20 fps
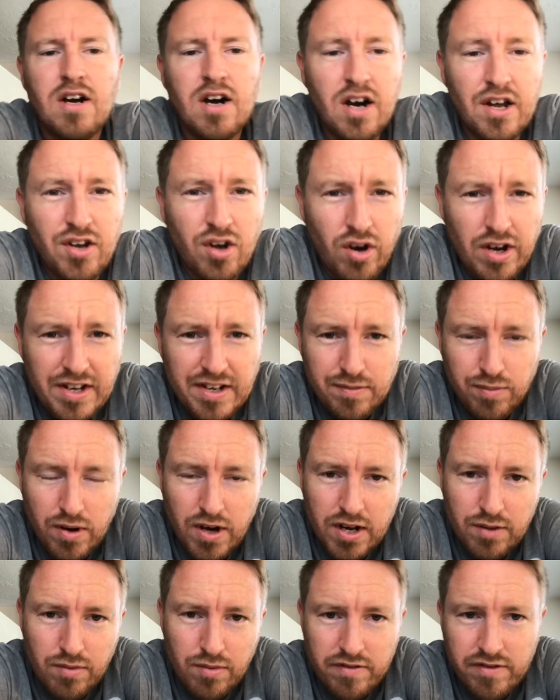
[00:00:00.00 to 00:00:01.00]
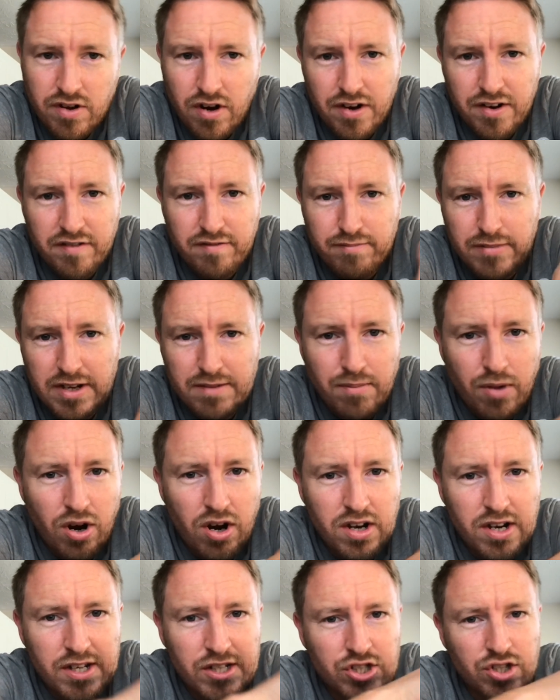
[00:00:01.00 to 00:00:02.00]
a nice one with kind of mid
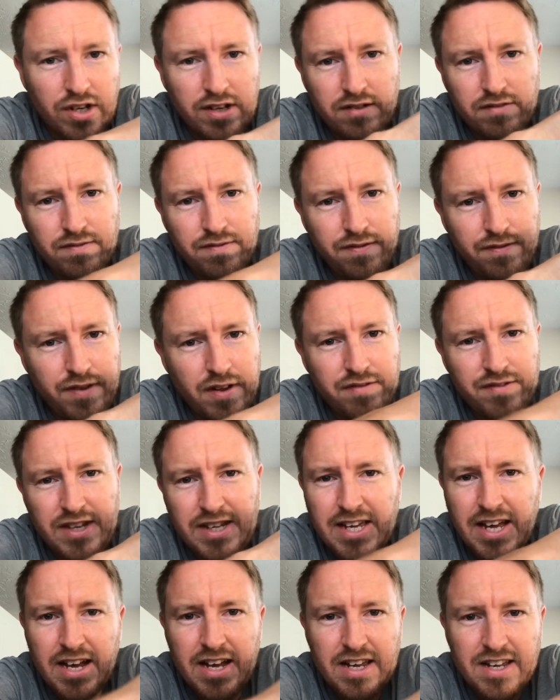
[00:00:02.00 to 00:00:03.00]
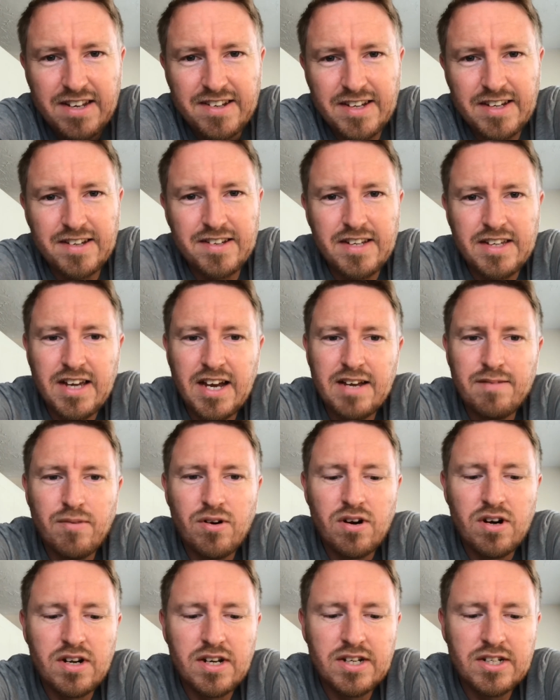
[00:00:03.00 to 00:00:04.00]
mileage, like 50k, 60k
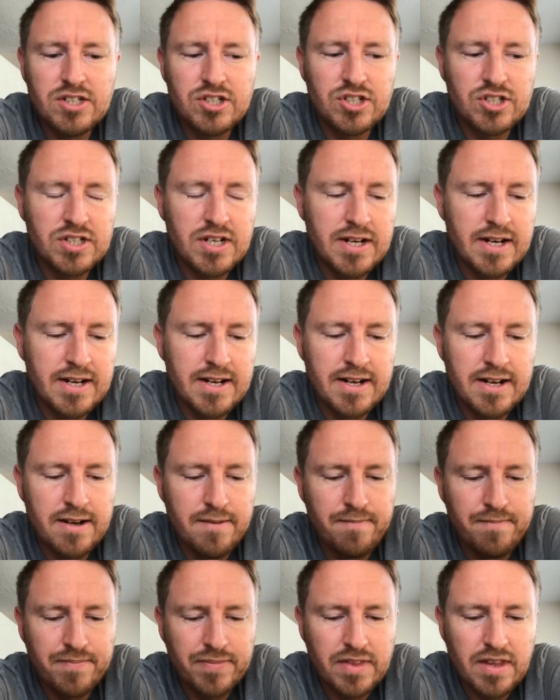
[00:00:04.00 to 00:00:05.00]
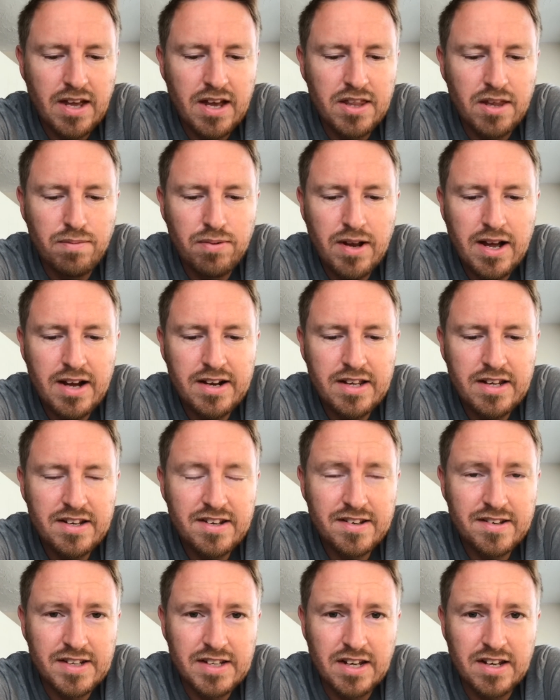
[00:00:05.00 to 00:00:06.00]
mileage. And the plan
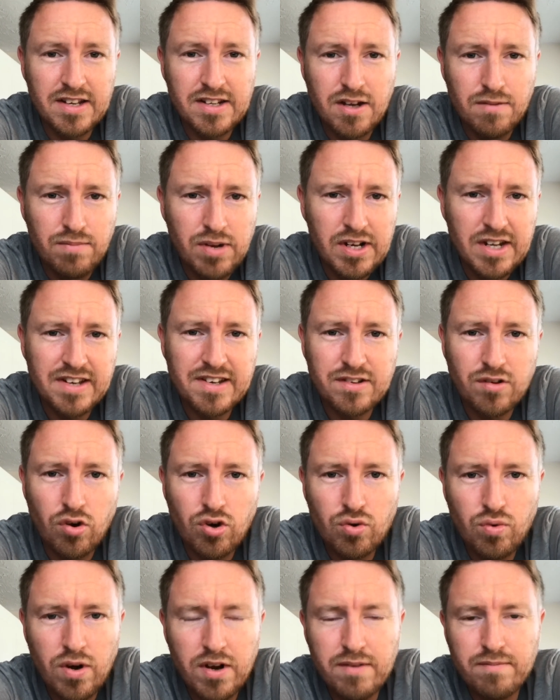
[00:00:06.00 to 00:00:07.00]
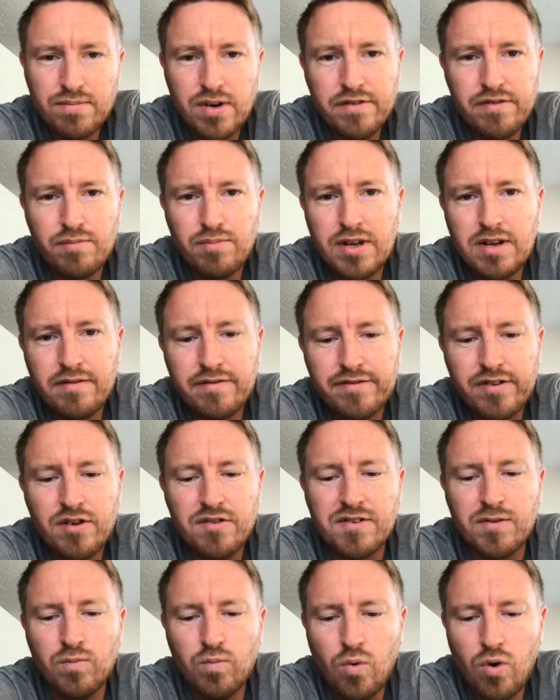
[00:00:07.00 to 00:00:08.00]
is to get a completely stock one, preferably in
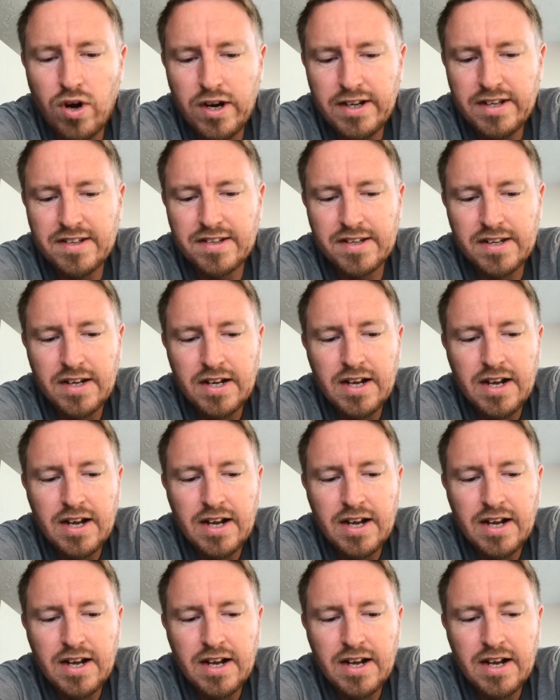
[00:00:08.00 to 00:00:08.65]
frozen white,